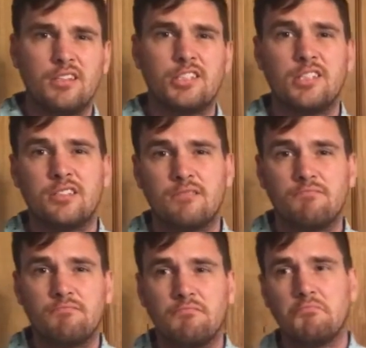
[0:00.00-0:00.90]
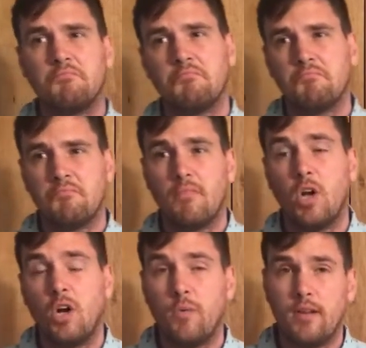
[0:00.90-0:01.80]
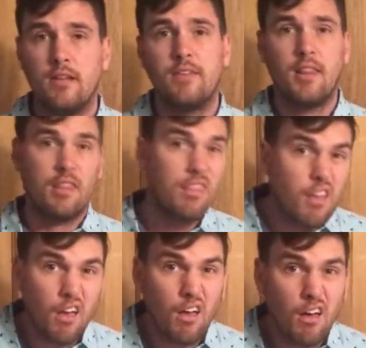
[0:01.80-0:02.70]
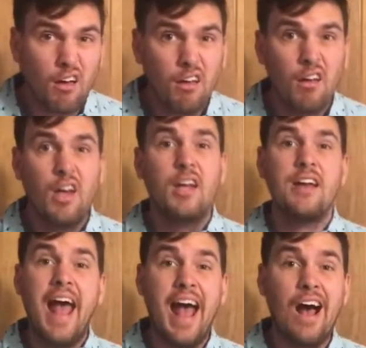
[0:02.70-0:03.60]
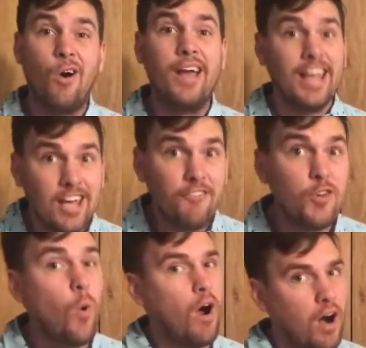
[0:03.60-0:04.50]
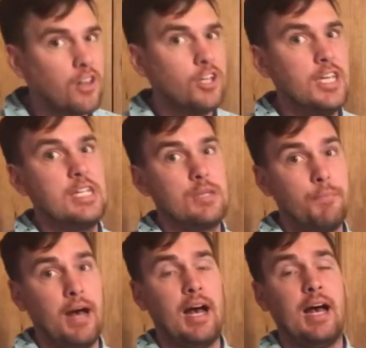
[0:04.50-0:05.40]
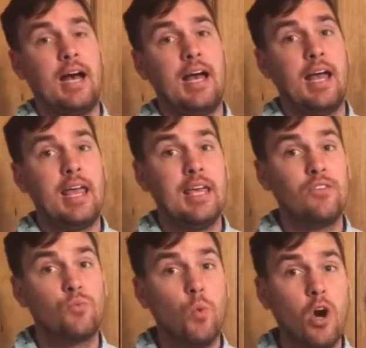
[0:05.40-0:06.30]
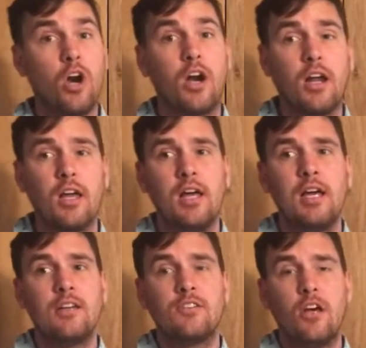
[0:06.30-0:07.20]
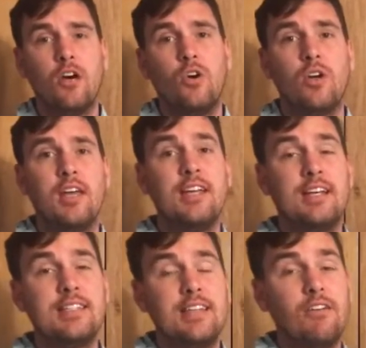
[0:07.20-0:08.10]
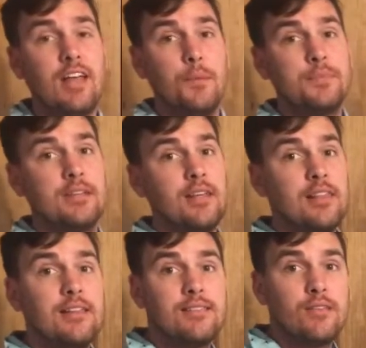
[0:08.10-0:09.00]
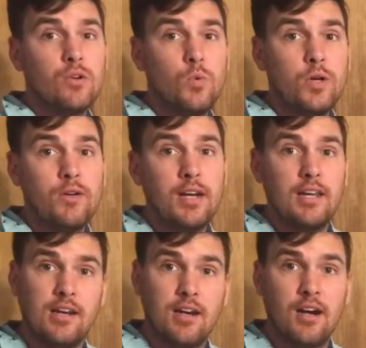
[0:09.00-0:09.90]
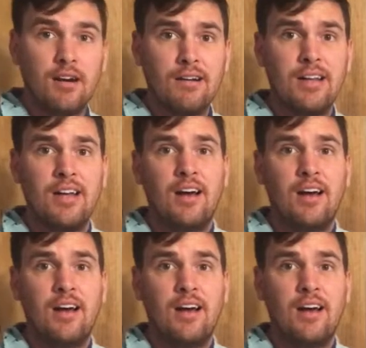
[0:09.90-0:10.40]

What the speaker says: It's just a relevant thing. Now, if you are looking to buy his work, so he does sell cups like this little one right here.